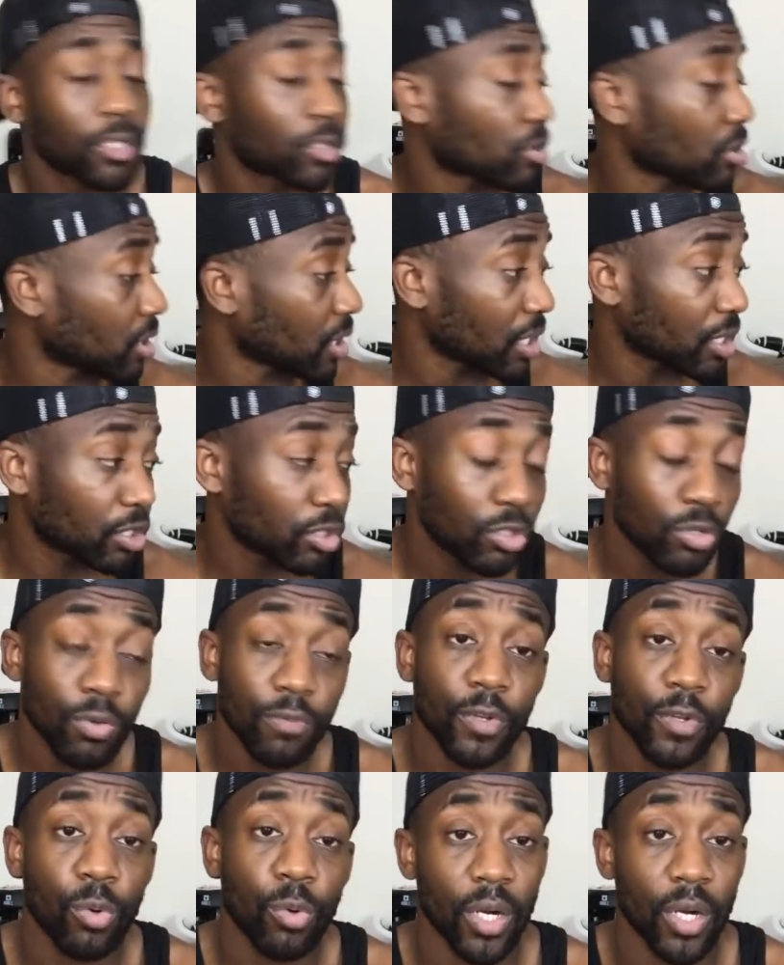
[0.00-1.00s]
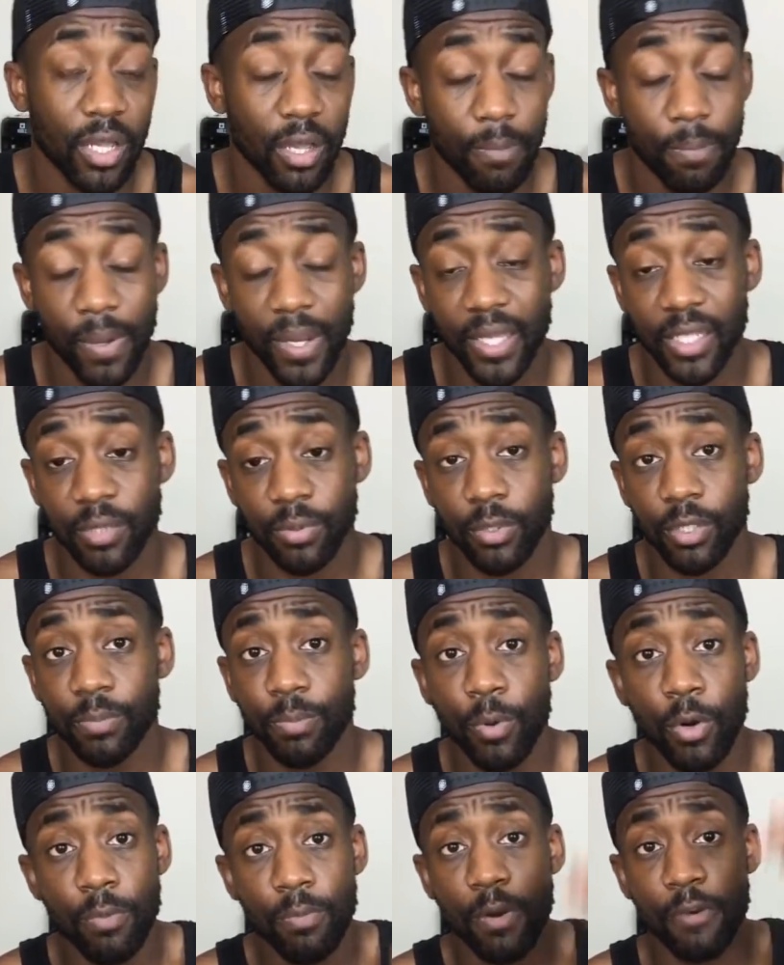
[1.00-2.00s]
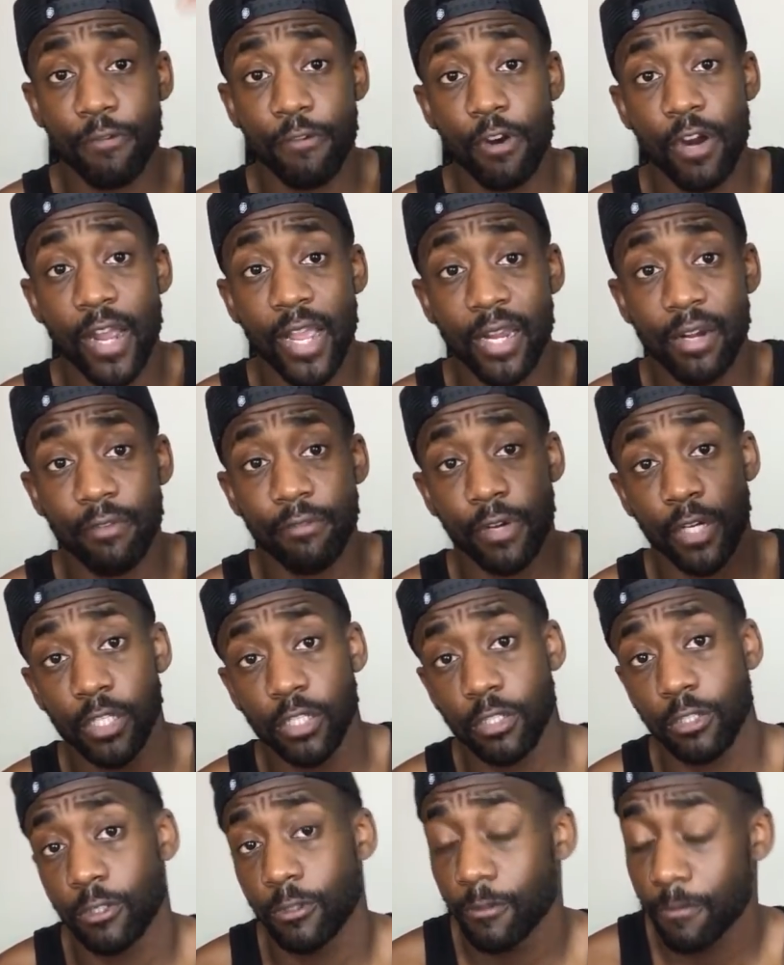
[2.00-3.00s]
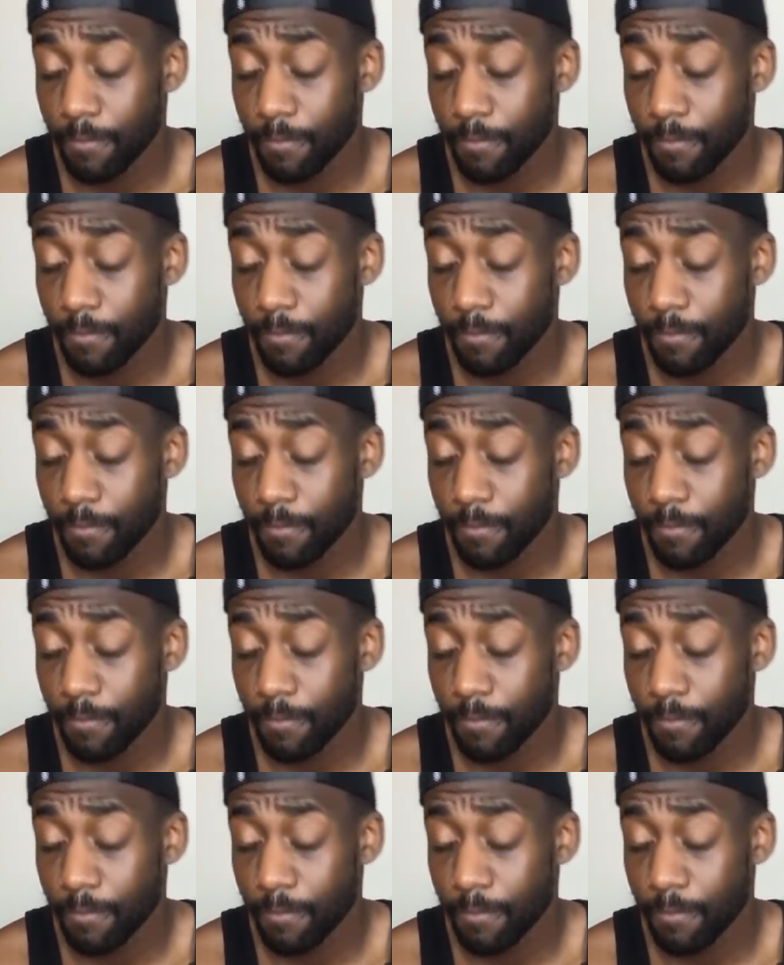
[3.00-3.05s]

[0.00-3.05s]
It's got nothing to do with the quality of players because Bournemouth are ahead of us.